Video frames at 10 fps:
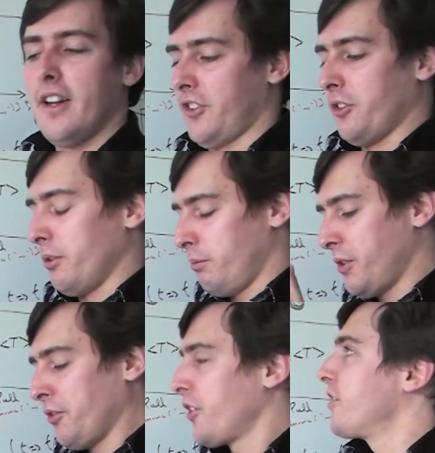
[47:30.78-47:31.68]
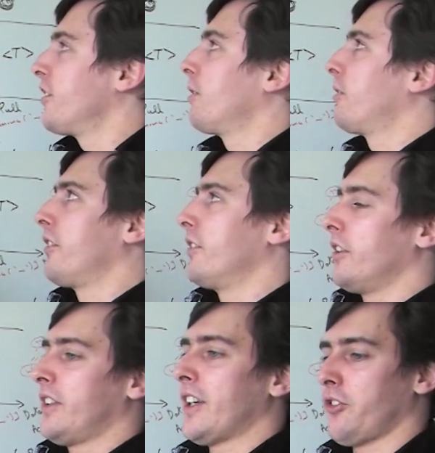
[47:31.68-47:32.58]
And so before you know,
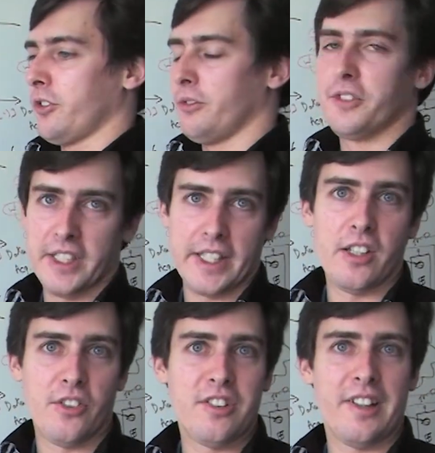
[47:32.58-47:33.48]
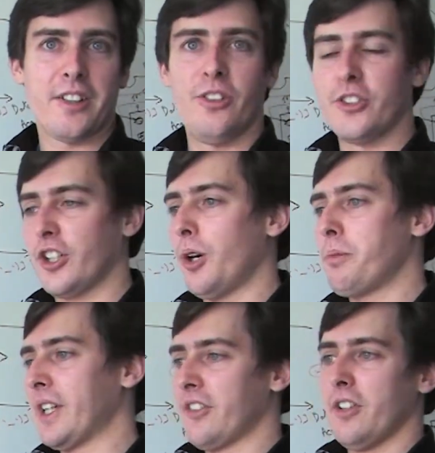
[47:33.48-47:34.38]
the thing sort of derails. Like, all your
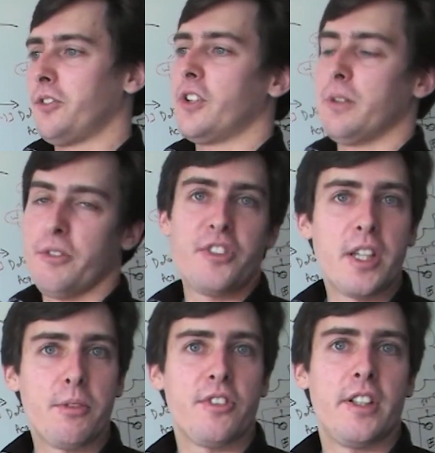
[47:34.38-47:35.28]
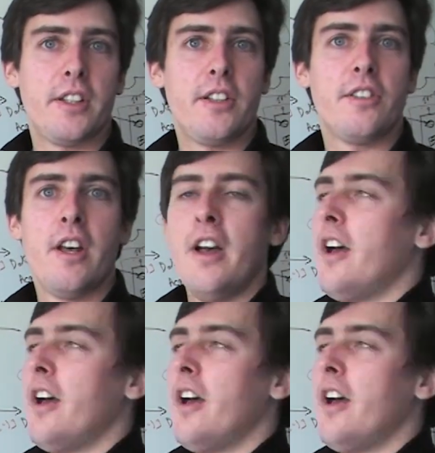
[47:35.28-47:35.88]
operators have to deal with sequence IDs.